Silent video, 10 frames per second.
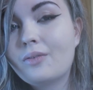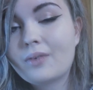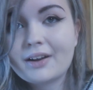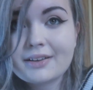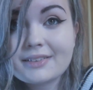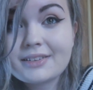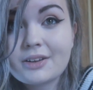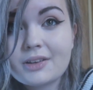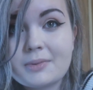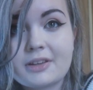why not get to
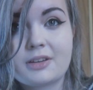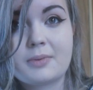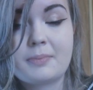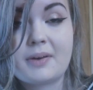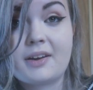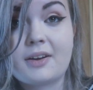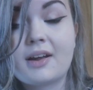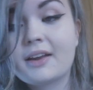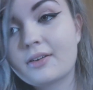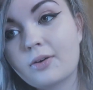know them a little bit better?
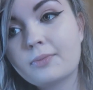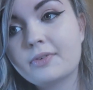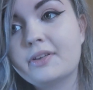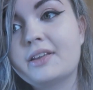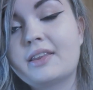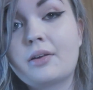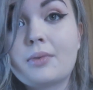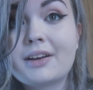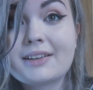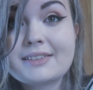And hopefully they'll
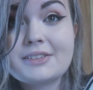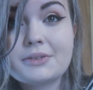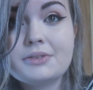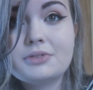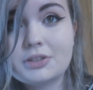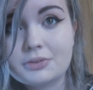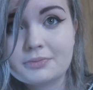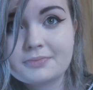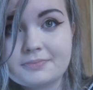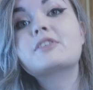want to get to know you too.
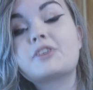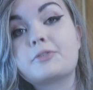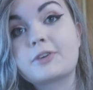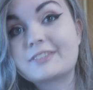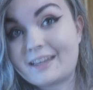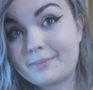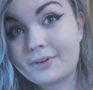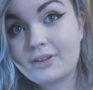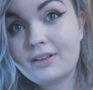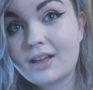So for
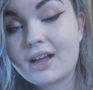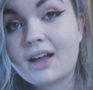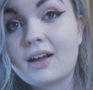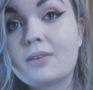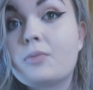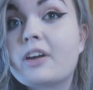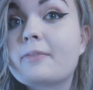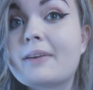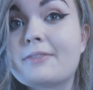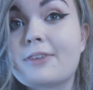example, one
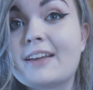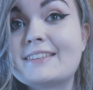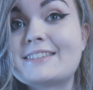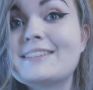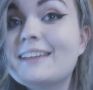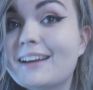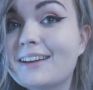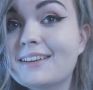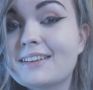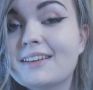of my friends,
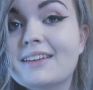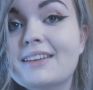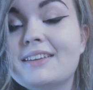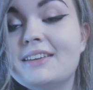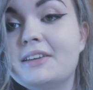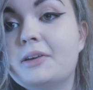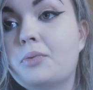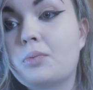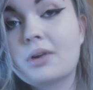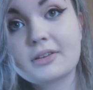Nia, he
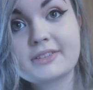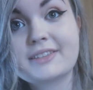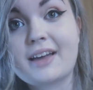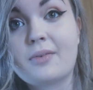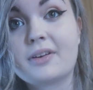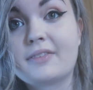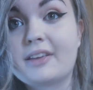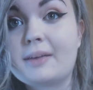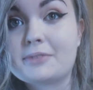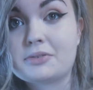works at one of the
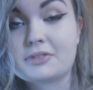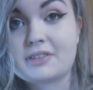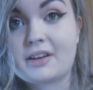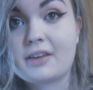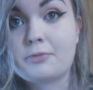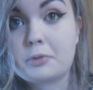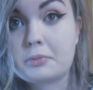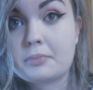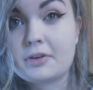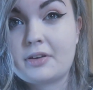game stores that I
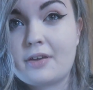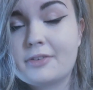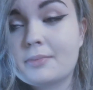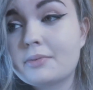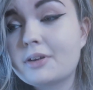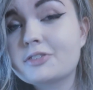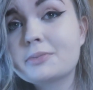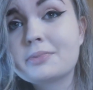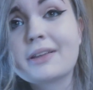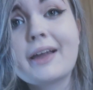frequent pretty often, but we also
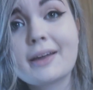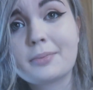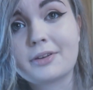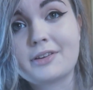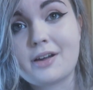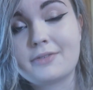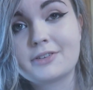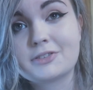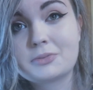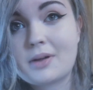play pretty
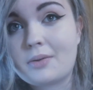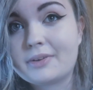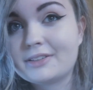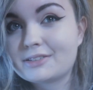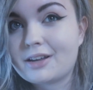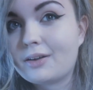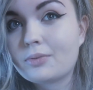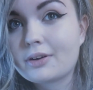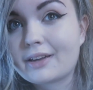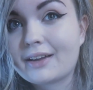often as well when he's not
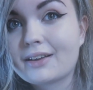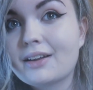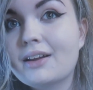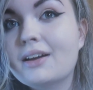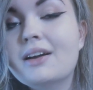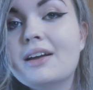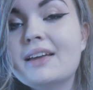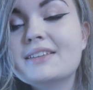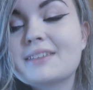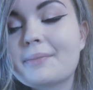working.
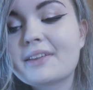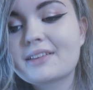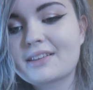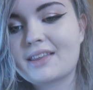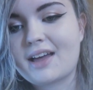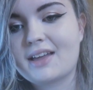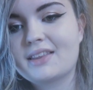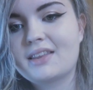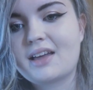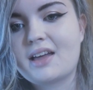It's something like
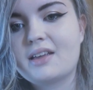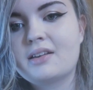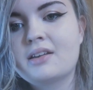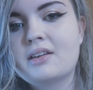that that